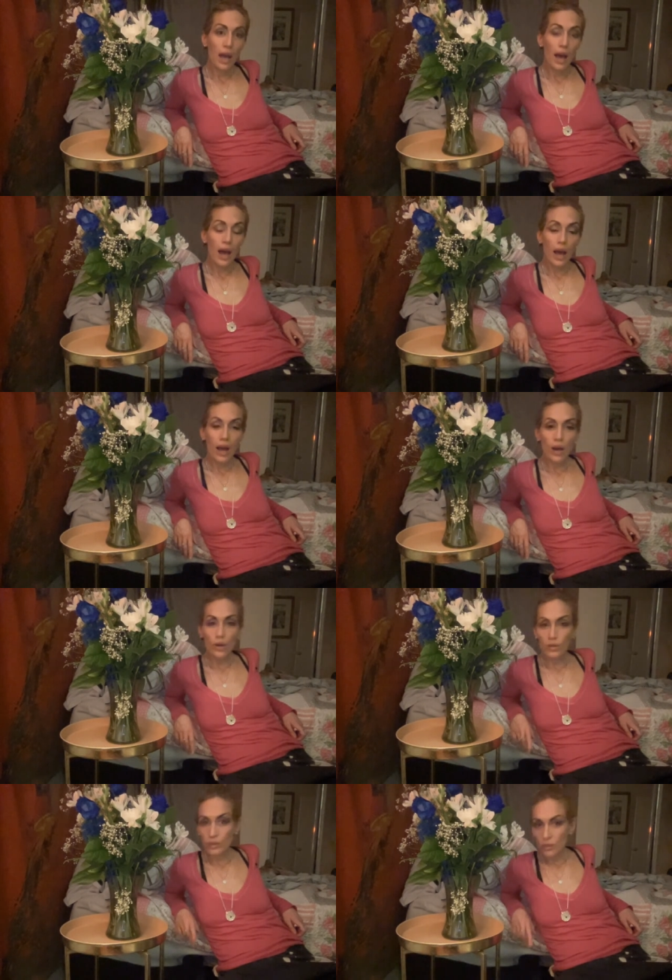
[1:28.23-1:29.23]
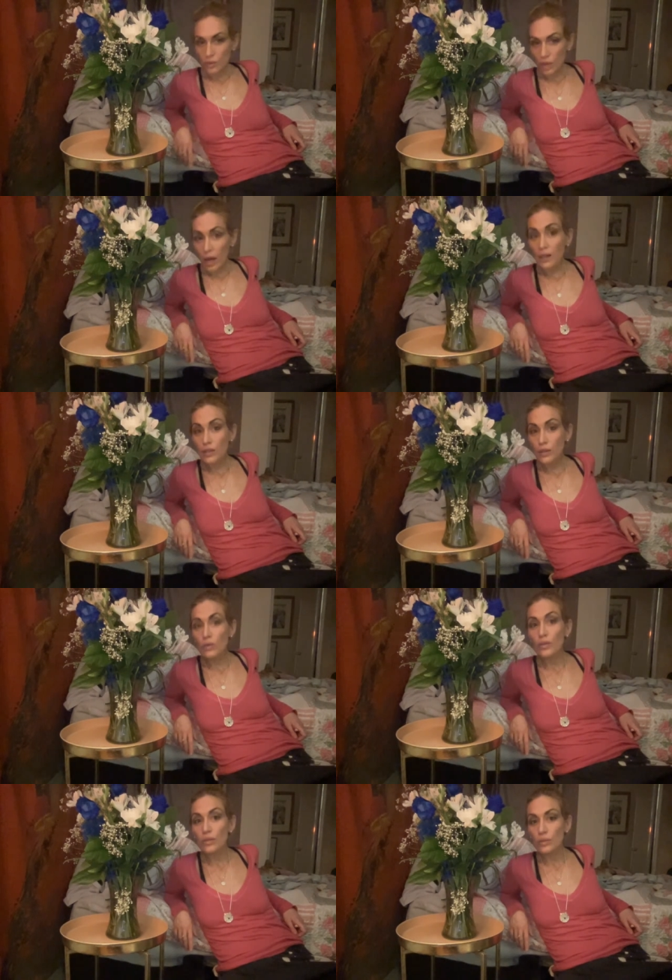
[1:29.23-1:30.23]
How you
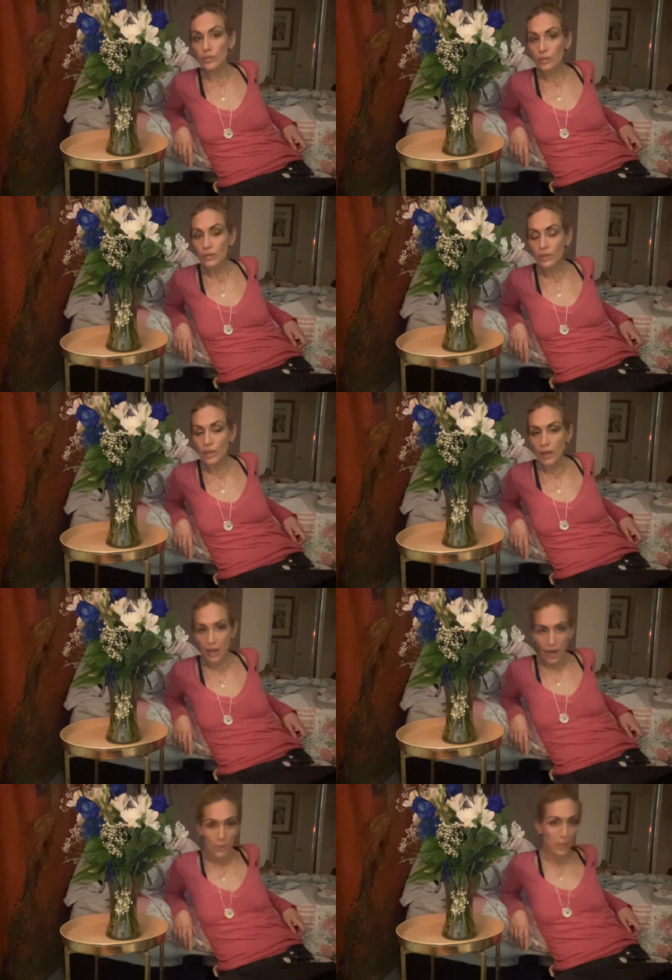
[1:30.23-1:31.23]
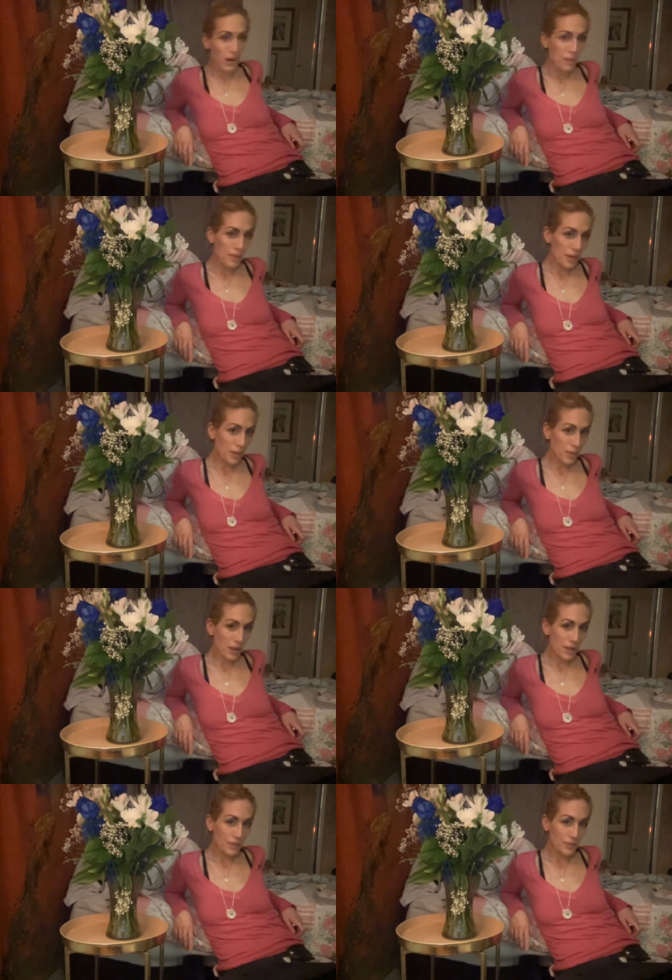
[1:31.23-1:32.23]
doing? I put eye makeup
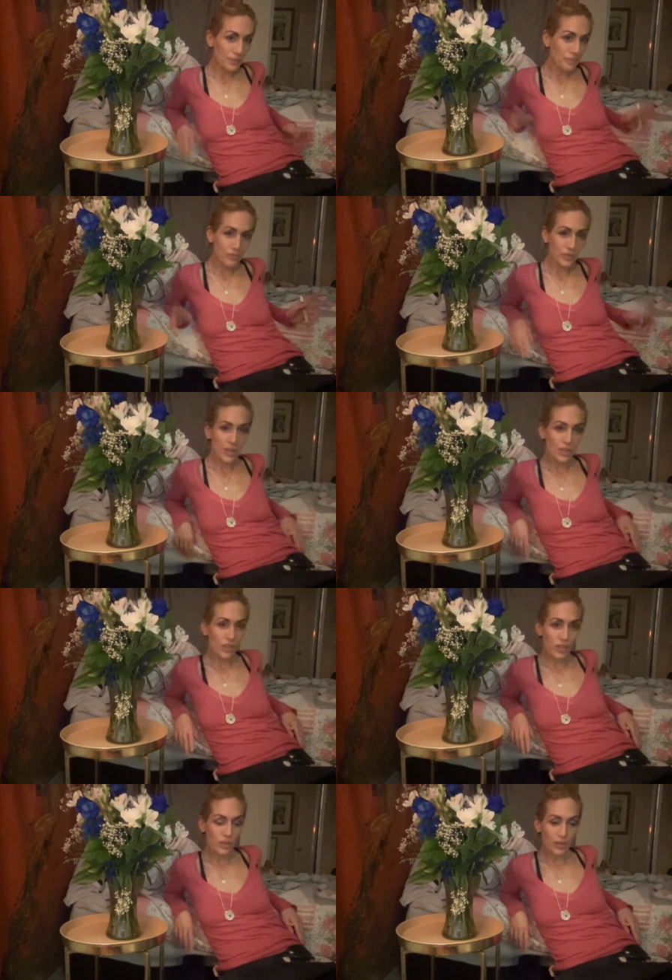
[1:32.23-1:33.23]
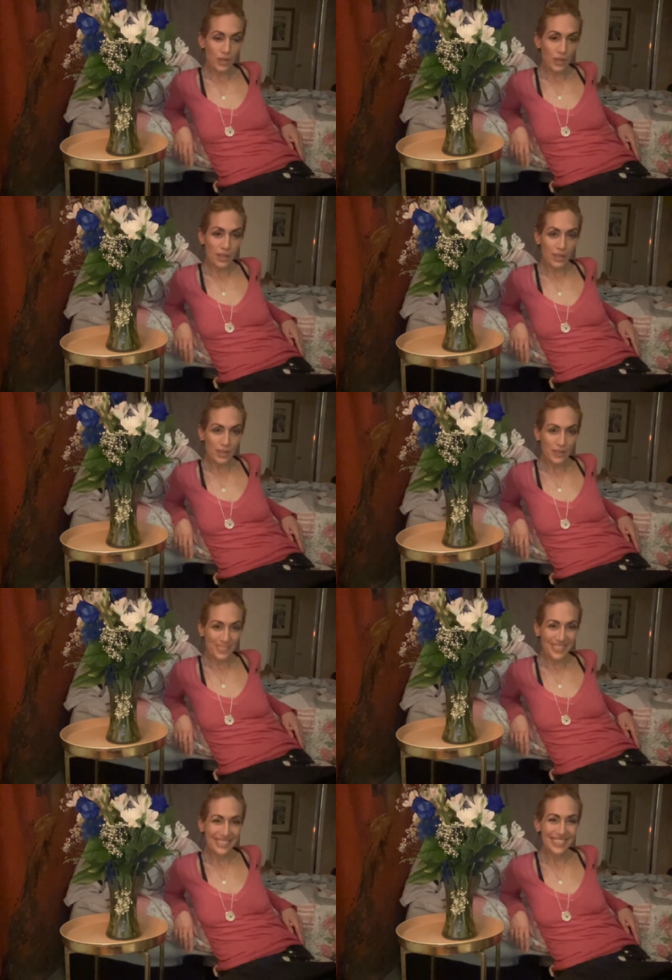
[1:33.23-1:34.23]
on just for this.
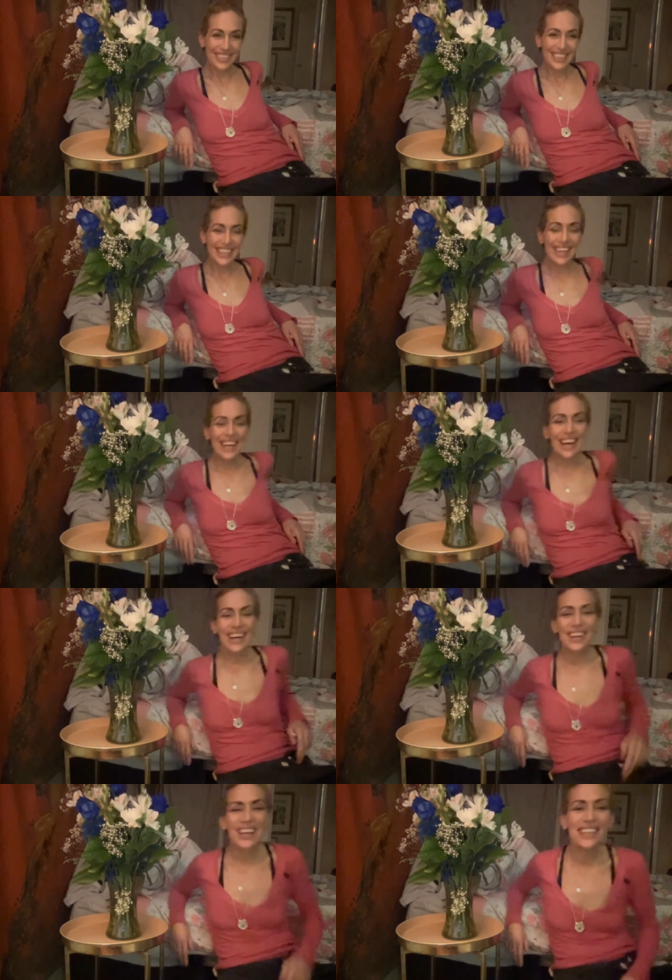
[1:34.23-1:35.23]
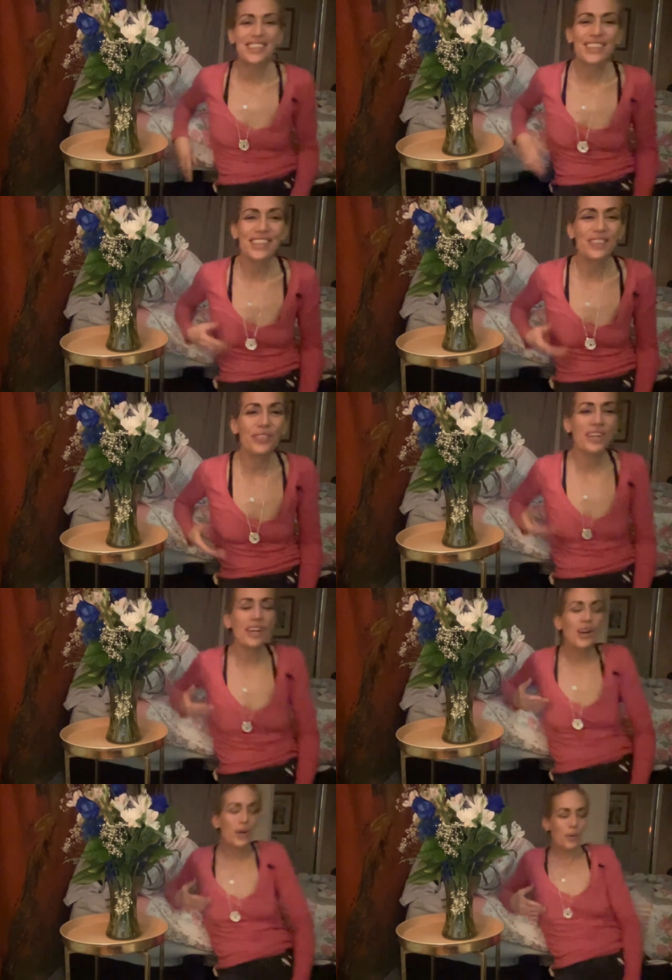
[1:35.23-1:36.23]
Okay, so this
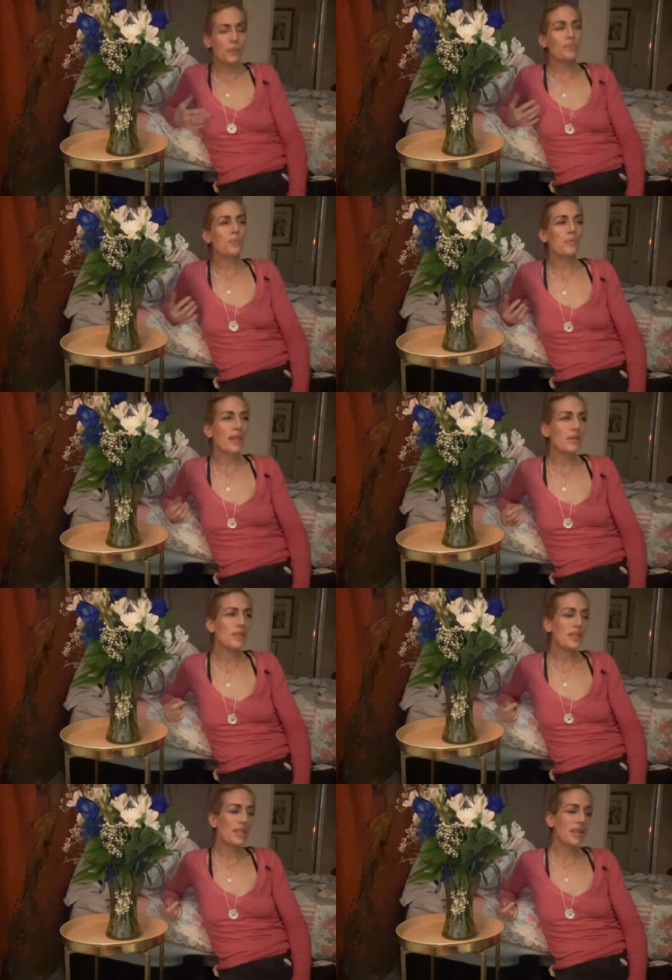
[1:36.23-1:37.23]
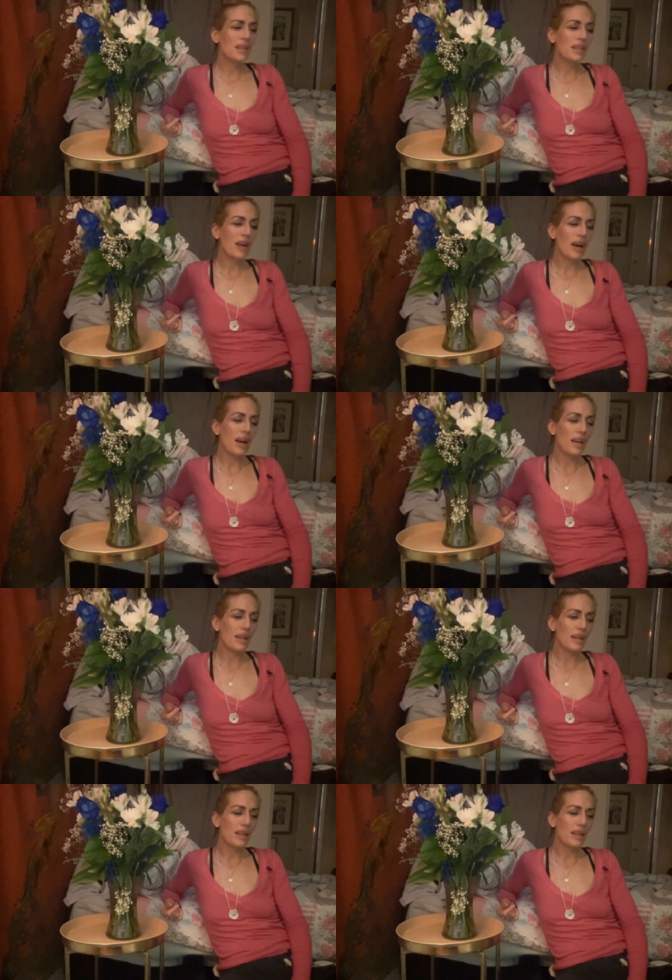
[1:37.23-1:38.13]
video, I was thinking a lot.